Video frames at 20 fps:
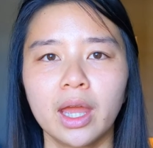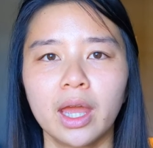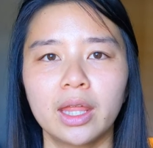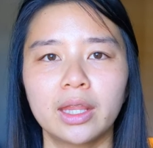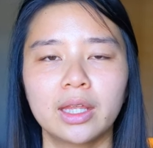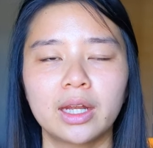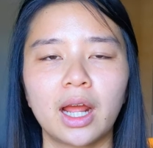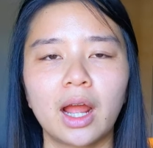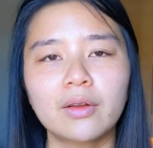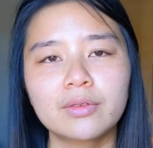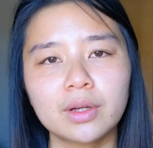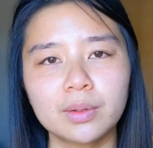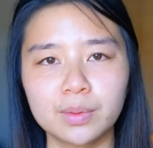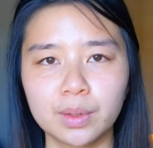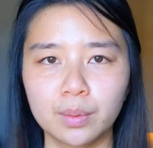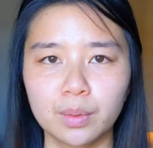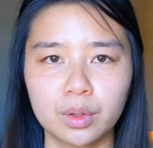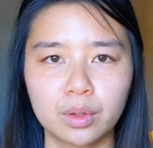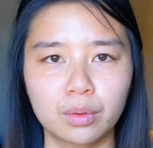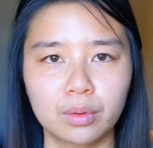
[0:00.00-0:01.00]
And then after I'm
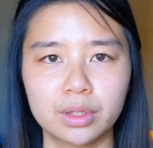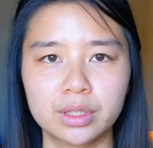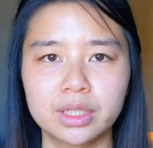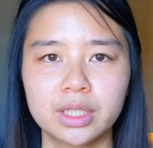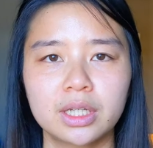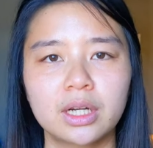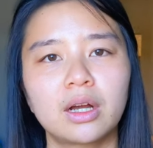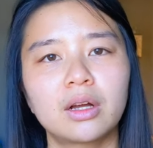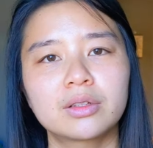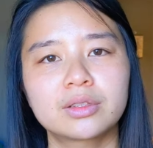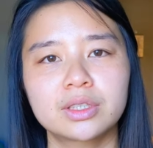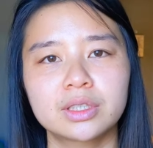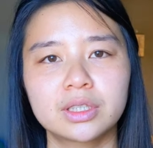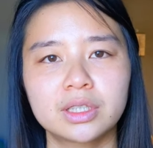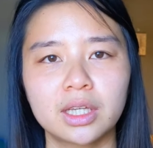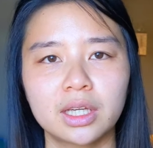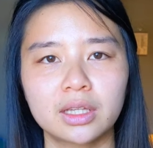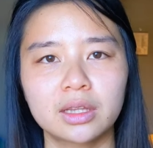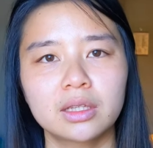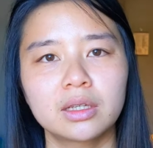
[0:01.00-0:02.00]
done with quarantine, I'll
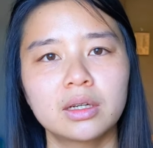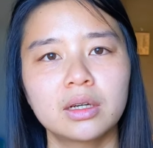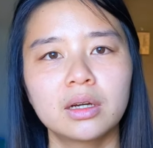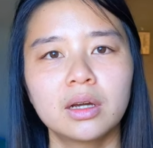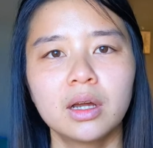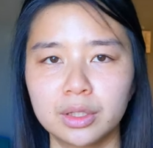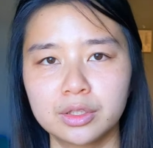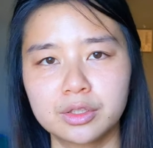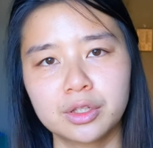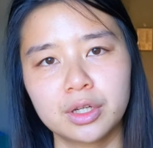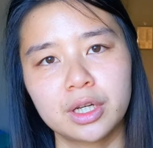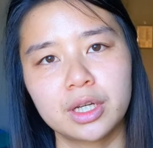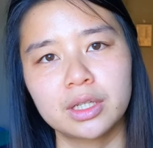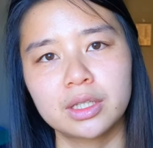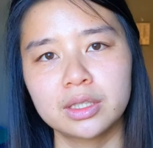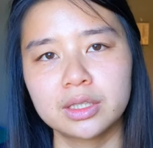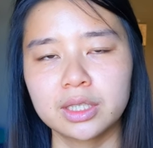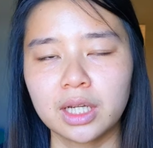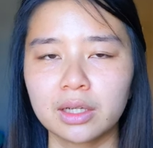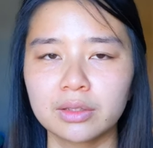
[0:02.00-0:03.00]
just take the bullet
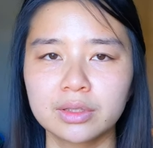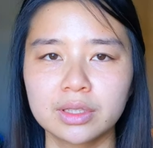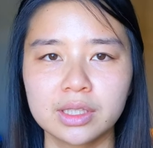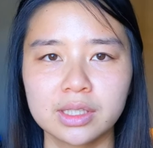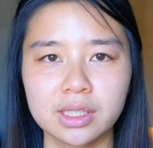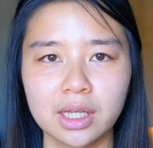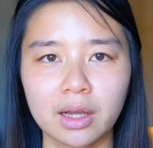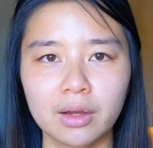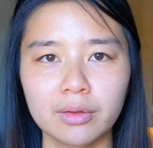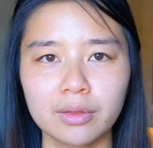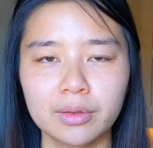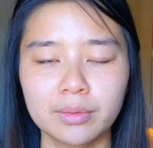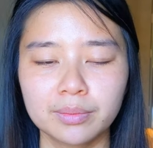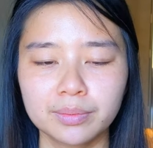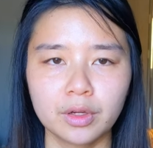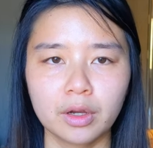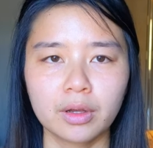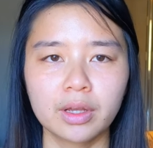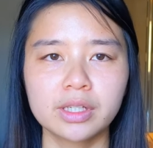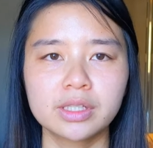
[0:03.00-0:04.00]
train down to the south.
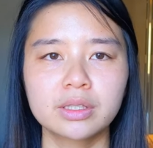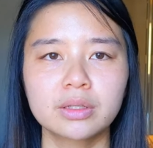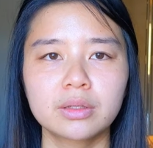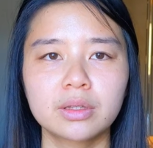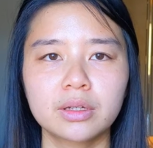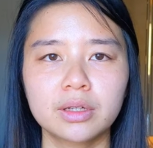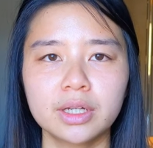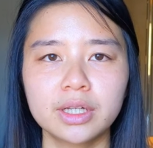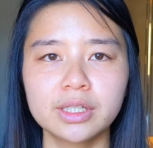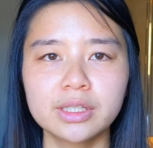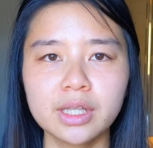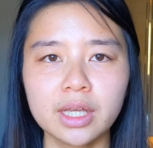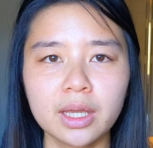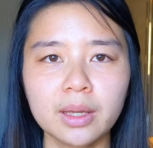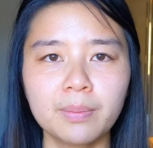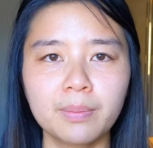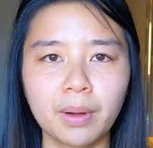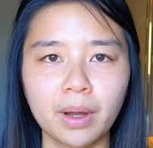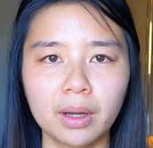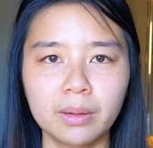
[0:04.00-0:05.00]
Okay, so there is
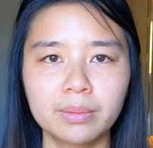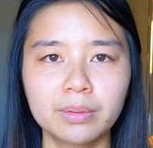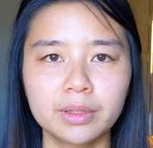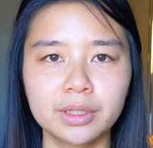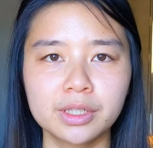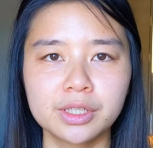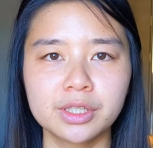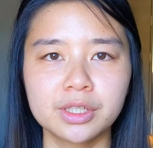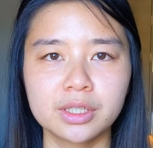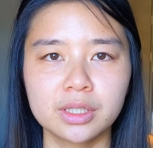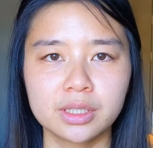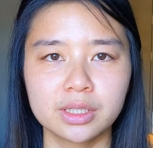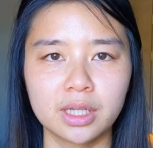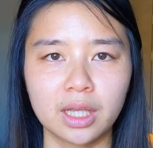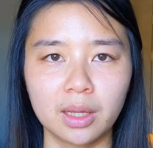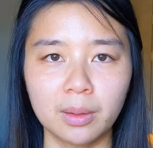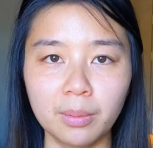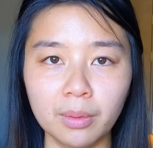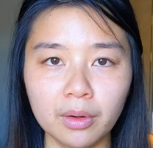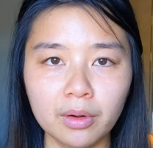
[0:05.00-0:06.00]
a published
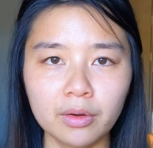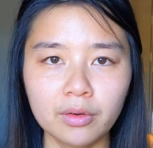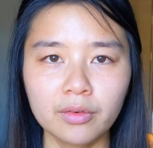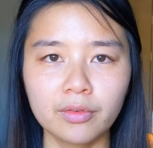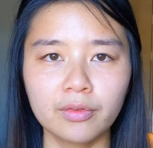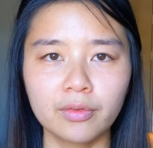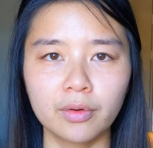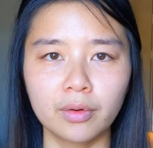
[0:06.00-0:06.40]
table